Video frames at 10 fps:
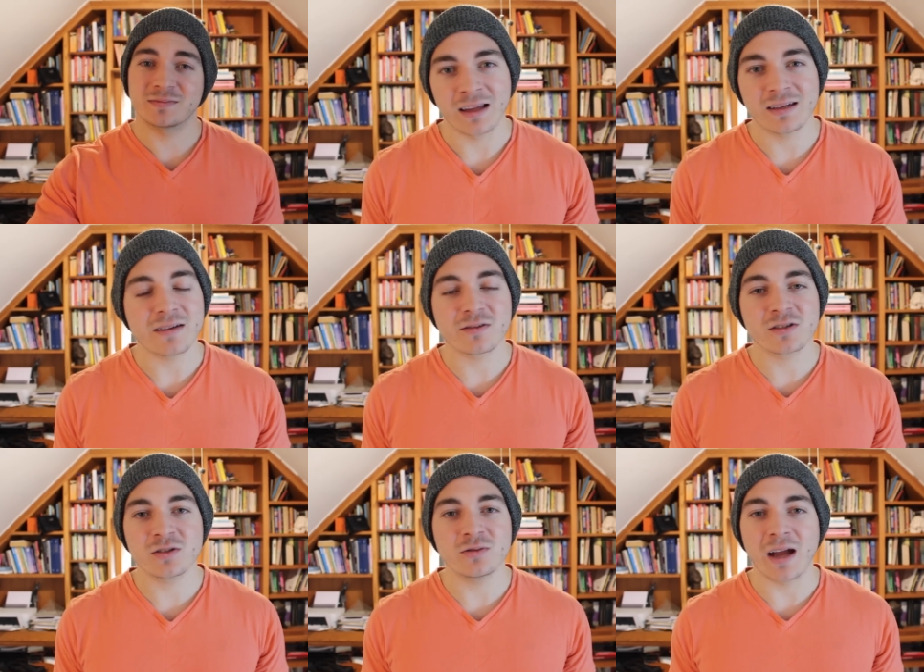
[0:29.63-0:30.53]
And never
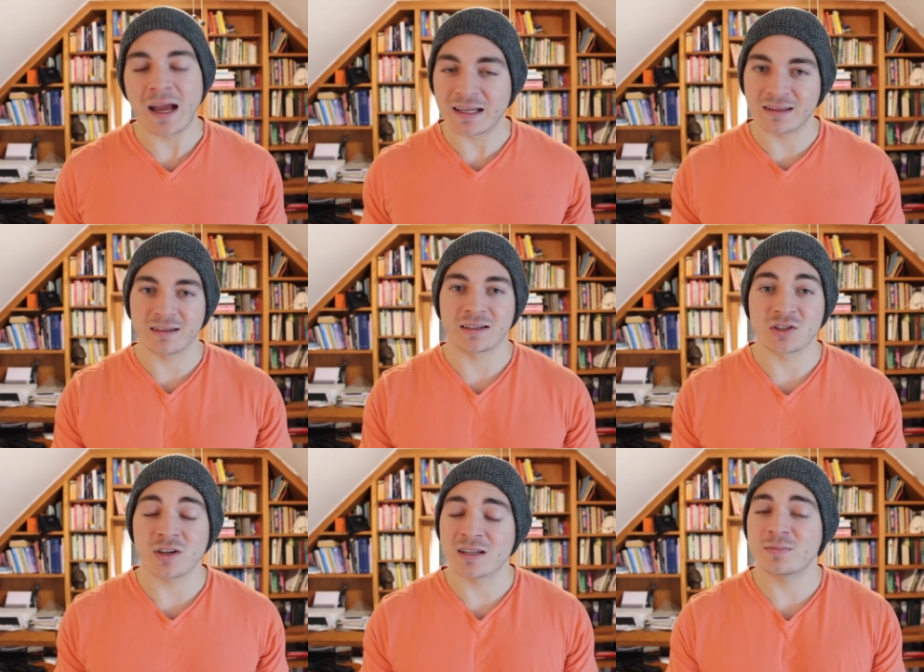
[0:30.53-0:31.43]
do
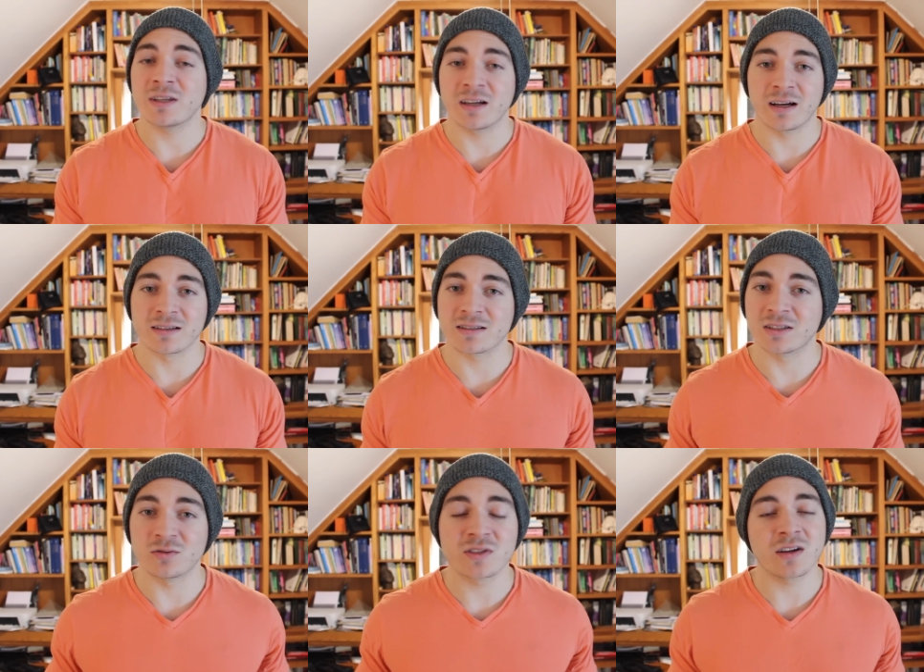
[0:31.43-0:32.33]
anything just
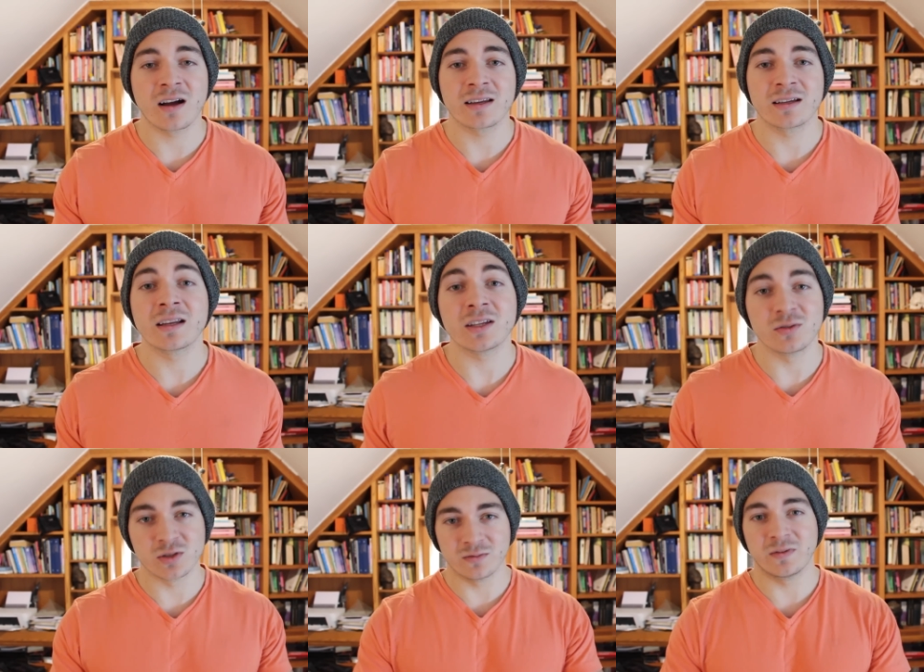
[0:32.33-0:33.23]
because you saw it in a
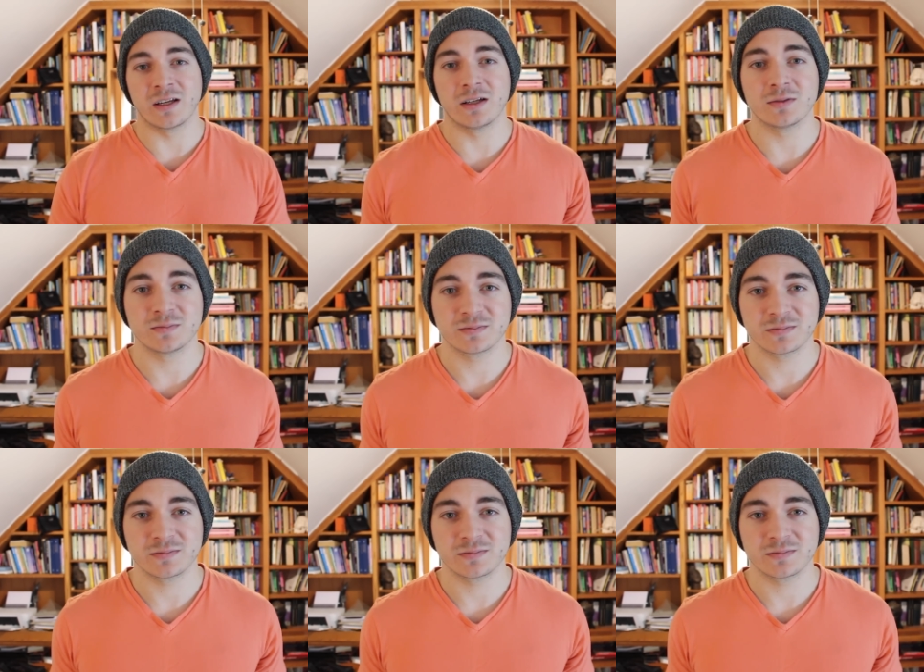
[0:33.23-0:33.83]
YouTube video.